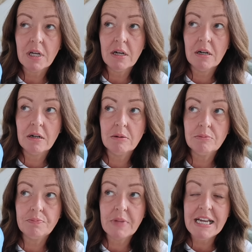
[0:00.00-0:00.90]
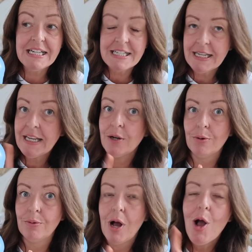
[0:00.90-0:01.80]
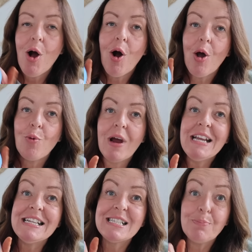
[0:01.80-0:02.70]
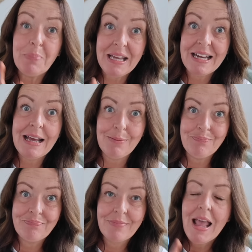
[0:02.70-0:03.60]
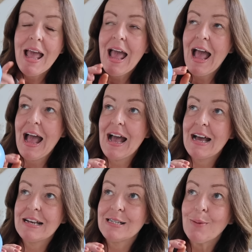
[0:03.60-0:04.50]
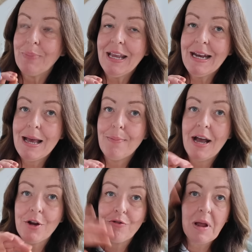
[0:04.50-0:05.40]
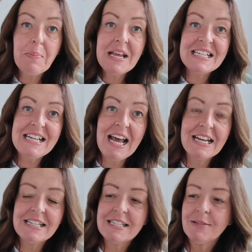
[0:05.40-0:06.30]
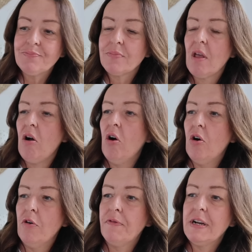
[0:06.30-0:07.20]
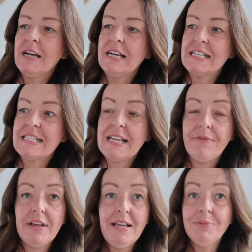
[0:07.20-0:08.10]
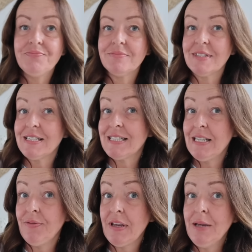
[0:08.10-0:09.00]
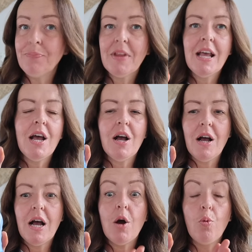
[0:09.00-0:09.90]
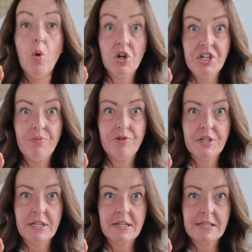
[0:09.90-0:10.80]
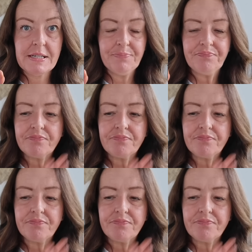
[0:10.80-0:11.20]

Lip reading: until I went into B&M. And B&M had a great big stand of Acefi washing products